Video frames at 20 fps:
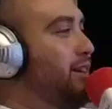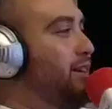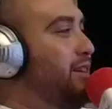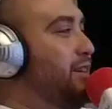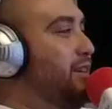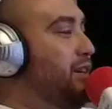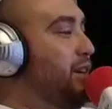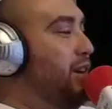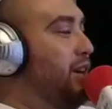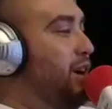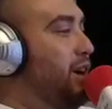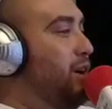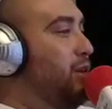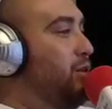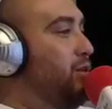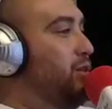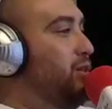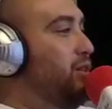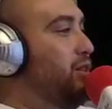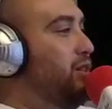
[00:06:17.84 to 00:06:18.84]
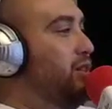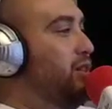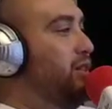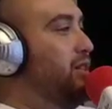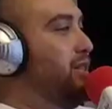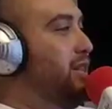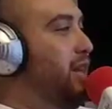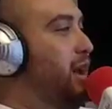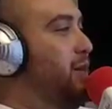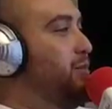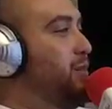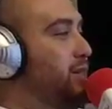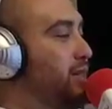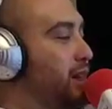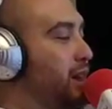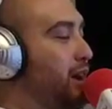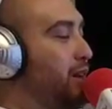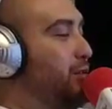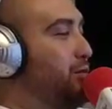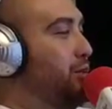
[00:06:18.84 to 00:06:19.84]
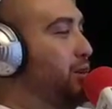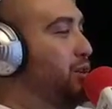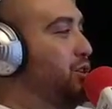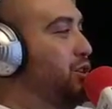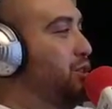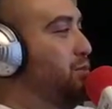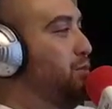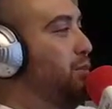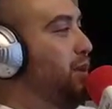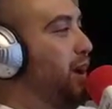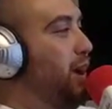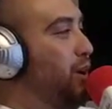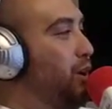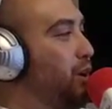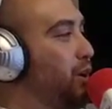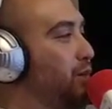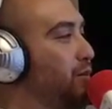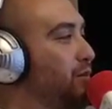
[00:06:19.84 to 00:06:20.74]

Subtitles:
You know, it's the same stuff, but just better.